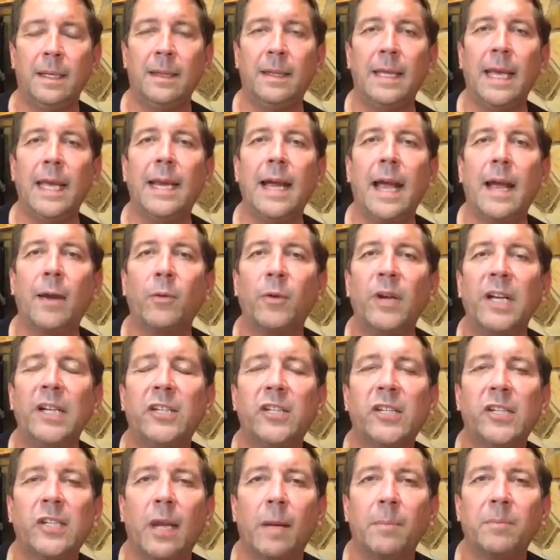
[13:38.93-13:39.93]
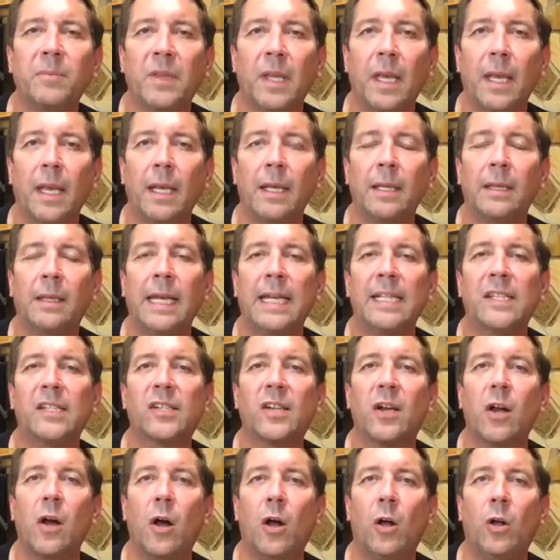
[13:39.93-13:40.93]
then I reach something that's
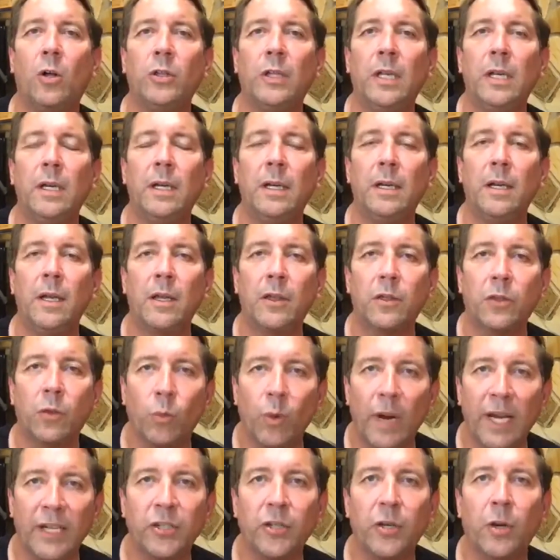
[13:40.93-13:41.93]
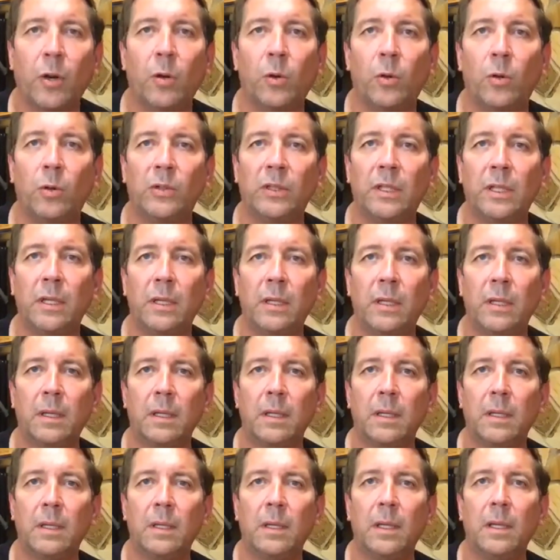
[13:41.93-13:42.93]
called threshold.
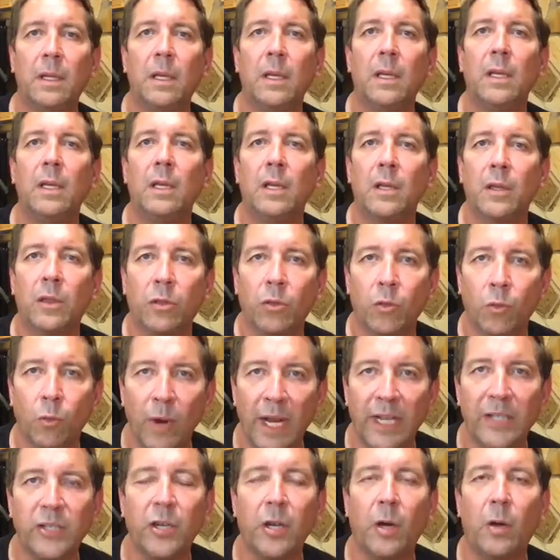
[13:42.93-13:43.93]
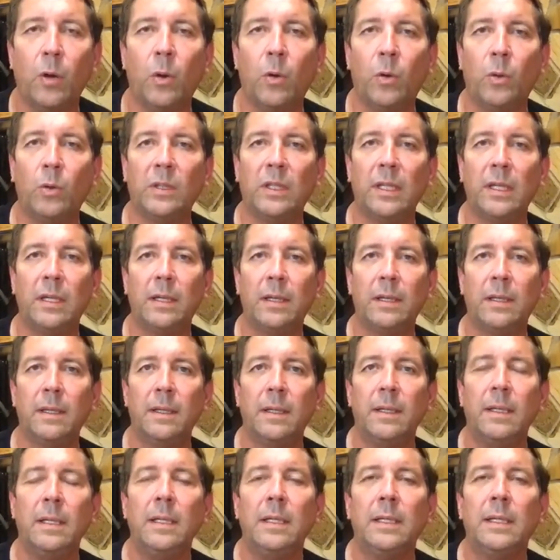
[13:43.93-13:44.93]
Threshold.
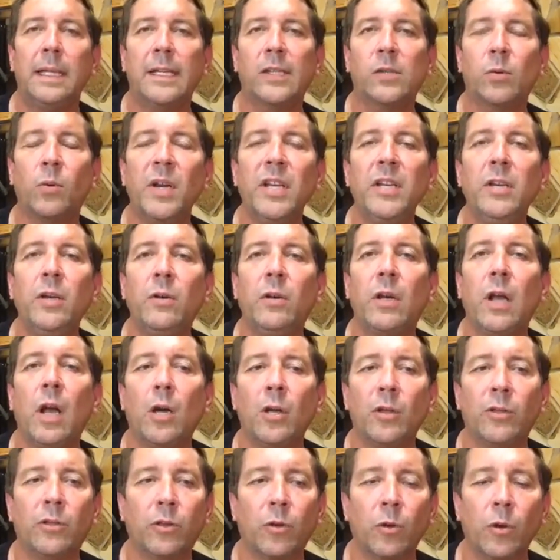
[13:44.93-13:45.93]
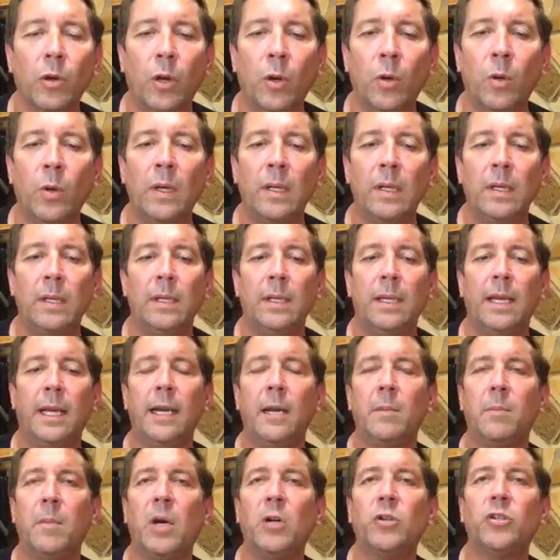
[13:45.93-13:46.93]
That's when you go through
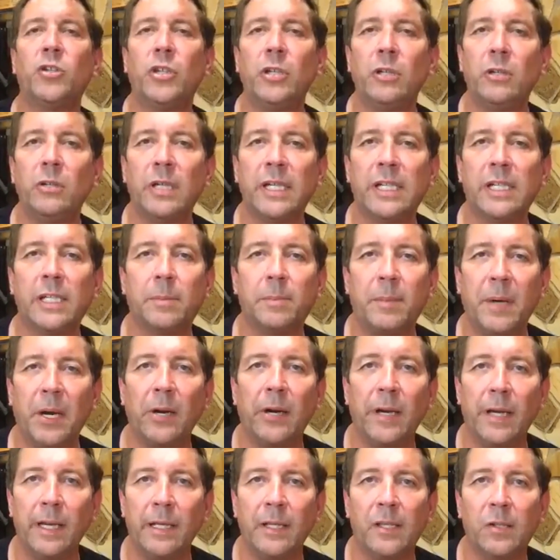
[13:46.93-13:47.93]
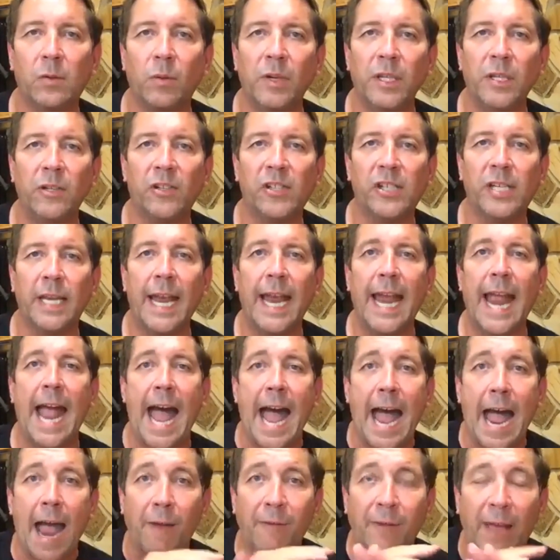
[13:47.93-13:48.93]
an emotional experience when you say,
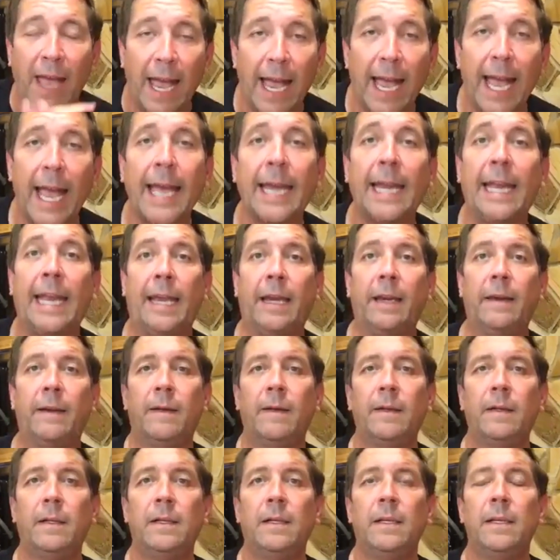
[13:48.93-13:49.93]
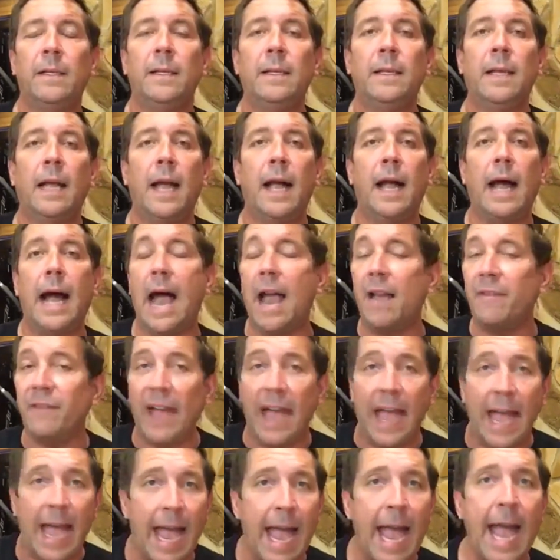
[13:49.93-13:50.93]
I've had it. I've
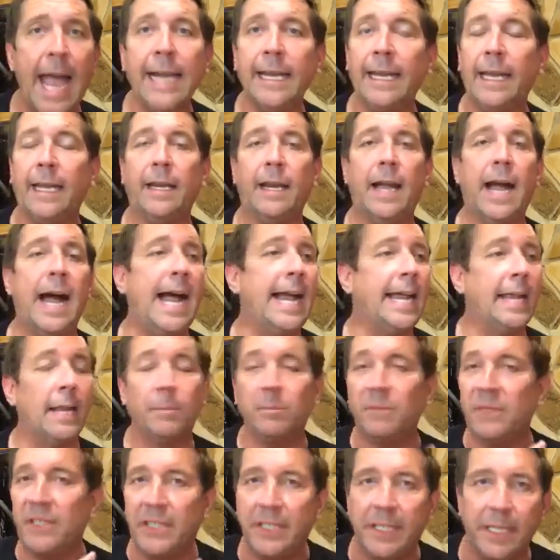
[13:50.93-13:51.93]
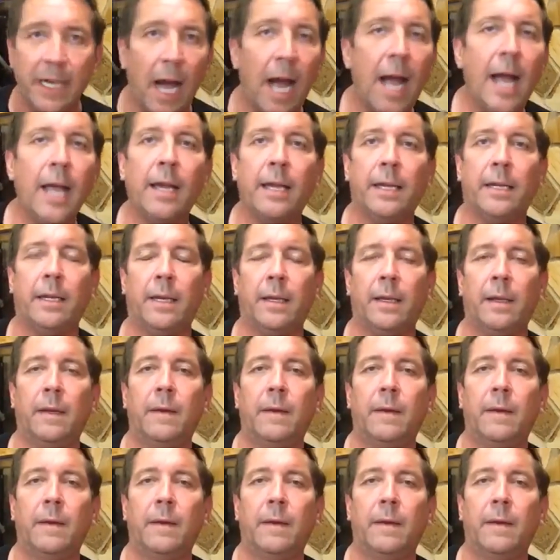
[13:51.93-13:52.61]
had it. I am done.